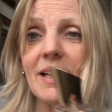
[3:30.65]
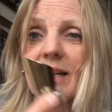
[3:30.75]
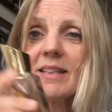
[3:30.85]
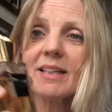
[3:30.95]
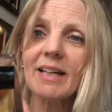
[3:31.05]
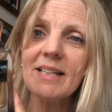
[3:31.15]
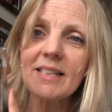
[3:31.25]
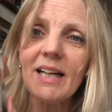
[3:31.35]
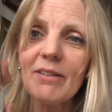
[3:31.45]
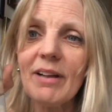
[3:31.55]
I think it has
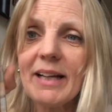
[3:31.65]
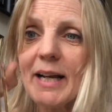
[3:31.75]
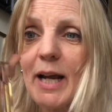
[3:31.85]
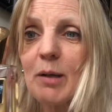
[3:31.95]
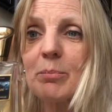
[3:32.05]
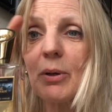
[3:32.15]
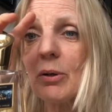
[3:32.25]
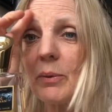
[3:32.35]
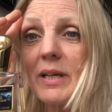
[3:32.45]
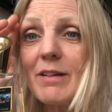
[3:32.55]
kind of like an
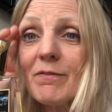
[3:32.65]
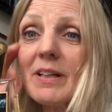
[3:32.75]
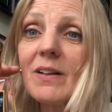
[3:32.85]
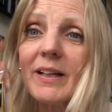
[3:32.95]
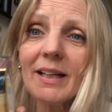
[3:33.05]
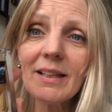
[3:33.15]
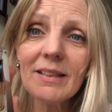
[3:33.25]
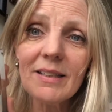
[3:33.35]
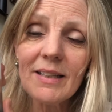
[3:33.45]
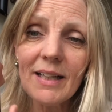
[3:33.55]
ambergris feeling
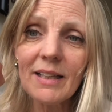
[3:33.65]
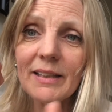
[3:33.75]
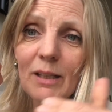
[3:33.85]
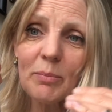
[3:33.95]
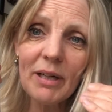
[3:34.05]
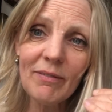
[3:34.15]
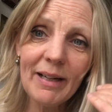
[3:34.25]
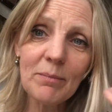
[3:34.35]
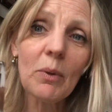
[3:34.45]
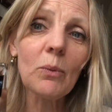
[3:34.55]
and a little bit of
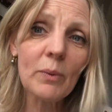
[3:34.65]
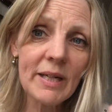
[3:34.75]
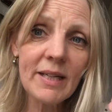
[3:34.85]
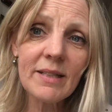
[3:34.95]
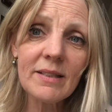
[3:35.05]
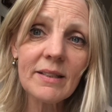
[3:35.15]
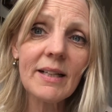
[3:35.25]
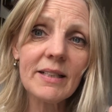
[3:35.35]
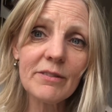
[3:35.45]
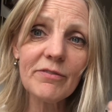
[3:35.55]
like a marine
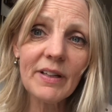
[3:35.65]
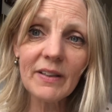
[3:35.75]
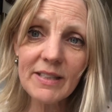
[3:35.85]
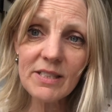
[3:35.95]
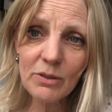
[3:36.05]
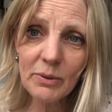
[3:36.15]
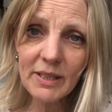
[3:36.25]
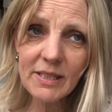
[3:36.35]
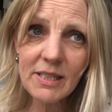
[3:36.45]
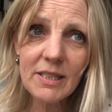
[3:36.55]
kind of feeling to
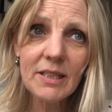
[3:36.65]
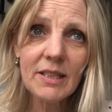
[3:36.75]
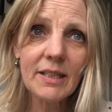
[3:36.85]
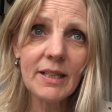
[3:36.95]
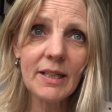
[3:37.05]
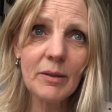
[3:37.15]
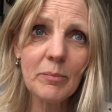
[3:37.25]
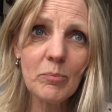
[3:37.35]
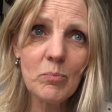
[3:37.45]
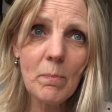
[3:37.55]
it.
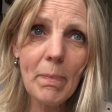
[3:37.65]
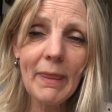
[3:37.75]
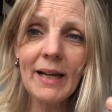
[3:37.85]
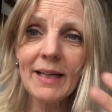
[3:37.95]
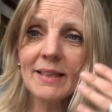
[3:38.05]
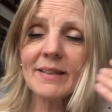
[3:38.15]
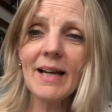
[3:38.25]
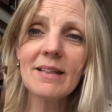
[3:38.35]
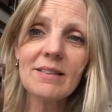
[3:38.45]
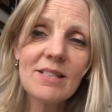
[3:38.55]
Um, and I get
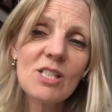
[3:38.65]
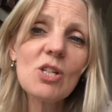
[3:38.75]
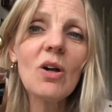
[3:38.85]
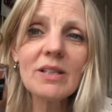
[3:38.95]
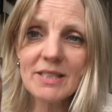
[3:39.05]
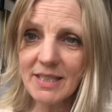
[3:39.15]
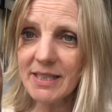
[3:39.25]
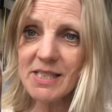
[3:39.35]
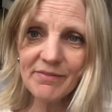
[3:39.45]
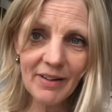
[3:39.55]
that
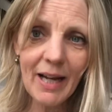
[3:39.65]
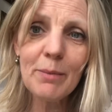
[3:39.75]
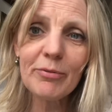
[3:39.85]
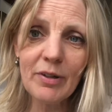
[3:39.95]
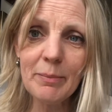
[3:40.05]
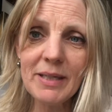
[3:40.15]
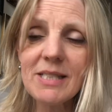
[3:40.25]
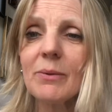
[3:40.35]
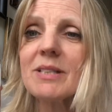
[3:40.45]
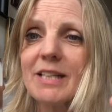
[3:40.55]
saltiness vibe from it.
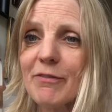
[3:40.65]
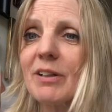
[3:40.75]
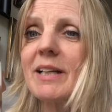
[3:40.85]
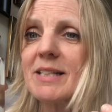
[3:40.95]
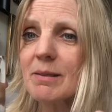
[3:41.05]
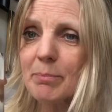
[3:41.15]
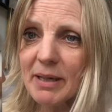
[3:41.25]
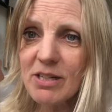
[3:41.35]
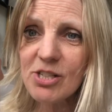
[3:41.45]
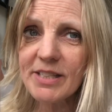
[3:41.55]
So it definitely is a
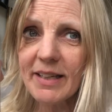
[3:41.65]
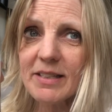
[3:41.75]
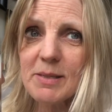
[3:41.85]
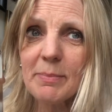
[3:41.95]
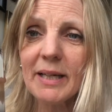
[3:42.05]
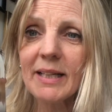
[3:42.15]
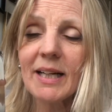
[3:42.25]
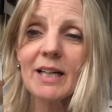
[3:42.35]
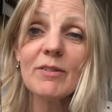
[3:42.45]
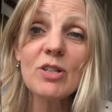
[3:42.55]
beach scent, but in
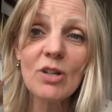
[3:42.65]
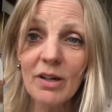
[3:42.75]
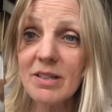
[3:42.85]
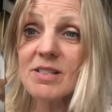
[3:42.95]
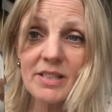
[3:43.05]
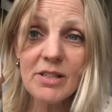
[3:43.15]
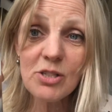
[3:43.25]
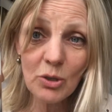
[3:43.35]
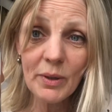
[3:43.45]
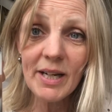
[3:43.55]
kind of a
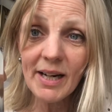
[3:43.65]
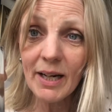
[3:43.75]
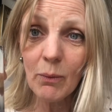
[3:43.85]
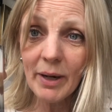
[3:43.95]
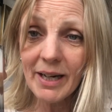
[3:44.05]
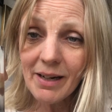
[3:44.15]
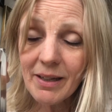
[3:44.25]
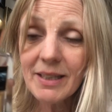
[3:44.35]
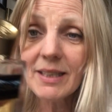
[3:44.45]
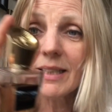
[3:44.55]
non-sunscreeny kind of way.
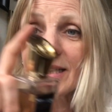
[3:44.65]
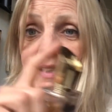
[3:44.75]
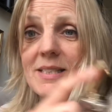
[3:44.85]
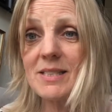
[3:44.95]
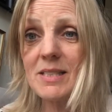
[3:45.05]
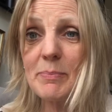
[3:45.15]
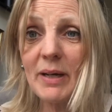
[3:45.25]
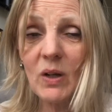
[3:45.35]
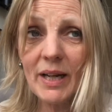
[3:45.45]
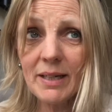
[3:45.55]
It doesn't
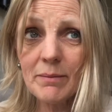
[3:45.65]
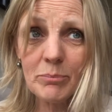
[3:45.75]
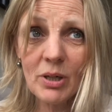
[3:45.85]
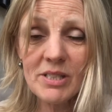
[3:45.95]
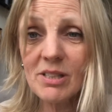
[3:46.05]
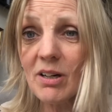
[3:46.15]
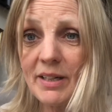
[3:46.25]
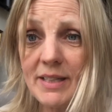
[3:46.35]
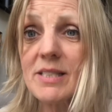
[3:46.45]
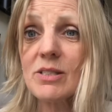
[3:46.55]
smell like Bronze
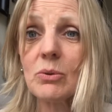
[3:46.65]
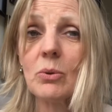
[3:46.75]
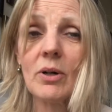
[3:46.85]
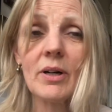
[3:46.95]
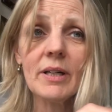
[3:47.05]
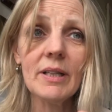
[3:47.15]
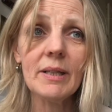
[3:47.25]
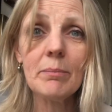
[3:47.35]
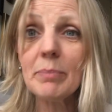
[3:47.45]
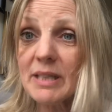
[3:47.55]
Goddess or
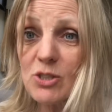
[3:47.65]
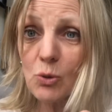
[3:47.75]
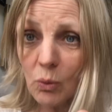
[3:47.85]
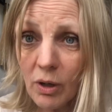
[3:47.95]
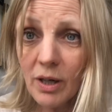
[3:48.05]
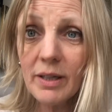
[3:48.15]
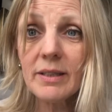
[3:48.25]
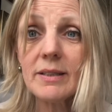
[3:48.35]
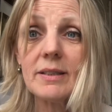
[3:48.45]
Beach Walk.